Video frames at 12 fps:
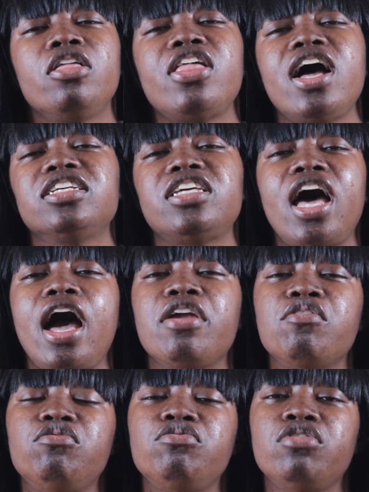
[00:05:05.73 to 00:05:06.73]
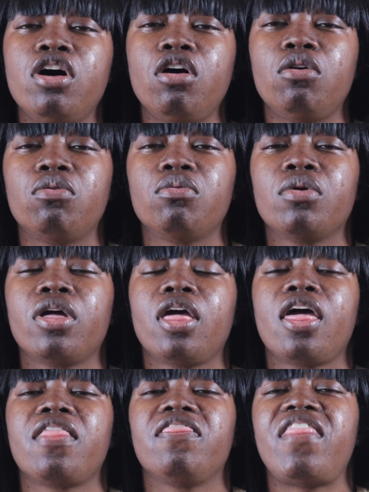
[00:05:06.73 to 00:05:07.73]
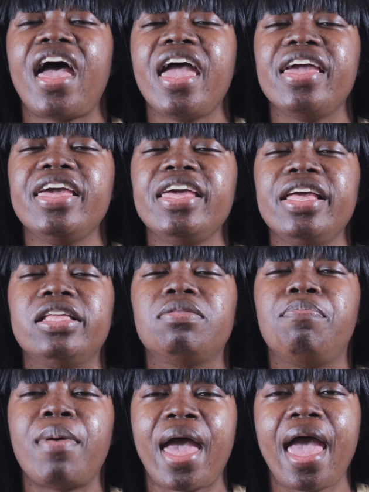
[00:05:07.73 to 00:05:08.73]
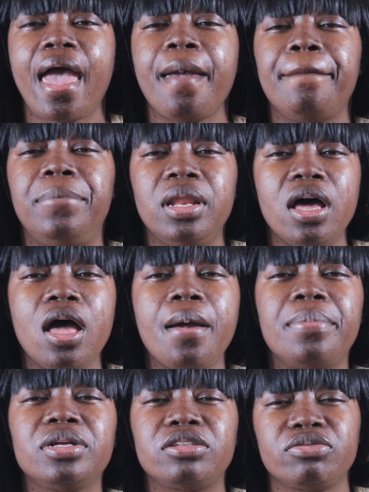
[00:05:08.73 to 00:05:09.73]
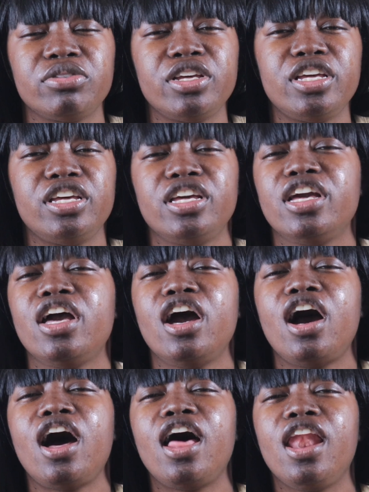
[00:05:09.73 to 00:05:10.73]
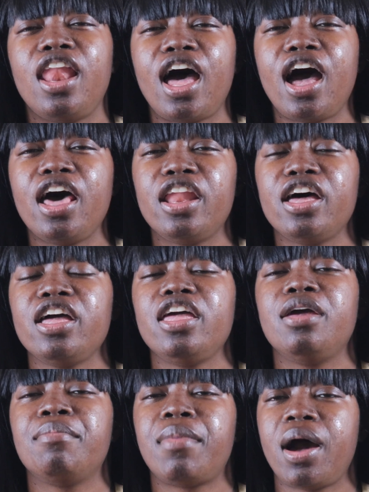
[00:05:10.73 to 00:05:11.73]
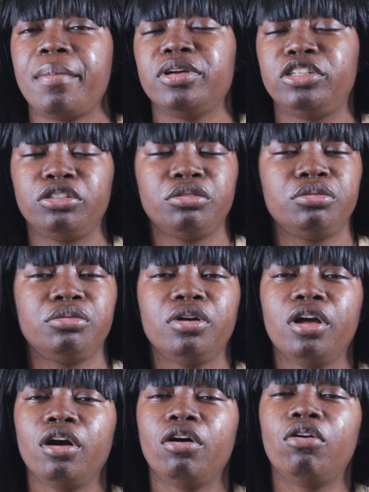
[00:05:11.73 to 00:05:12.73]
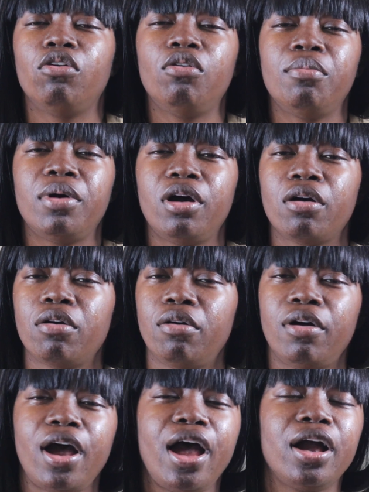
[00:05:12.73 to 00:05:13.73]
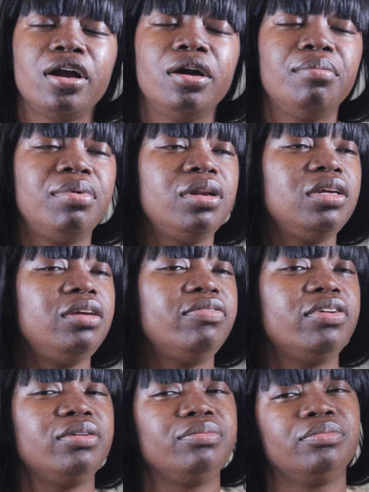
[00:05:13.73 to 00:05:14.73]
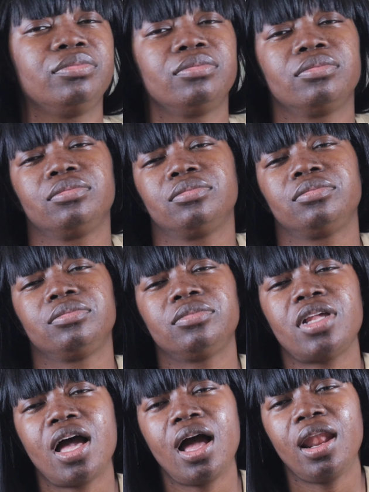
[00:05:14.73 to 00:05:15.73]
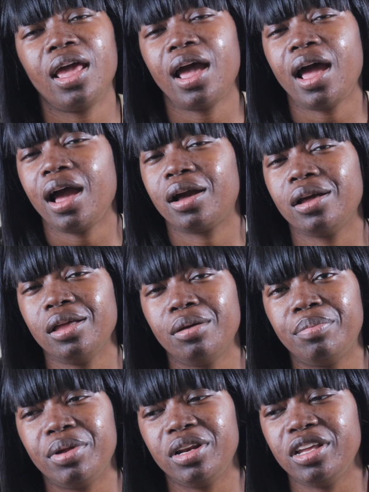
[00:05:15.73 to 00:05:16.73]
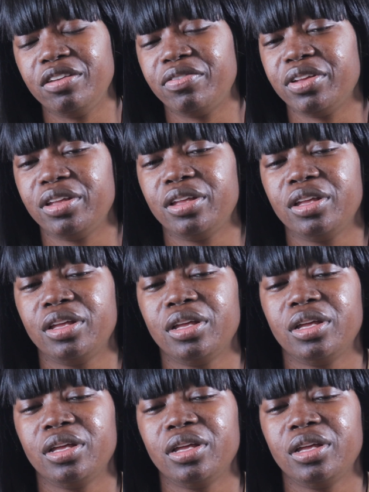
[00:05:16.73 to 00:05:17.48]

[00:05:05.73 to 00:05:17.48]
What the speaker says: That's how you know that it is bad blood between Alana and Mama June. Oh my God, I couldn't believe it. I couldn't believe it.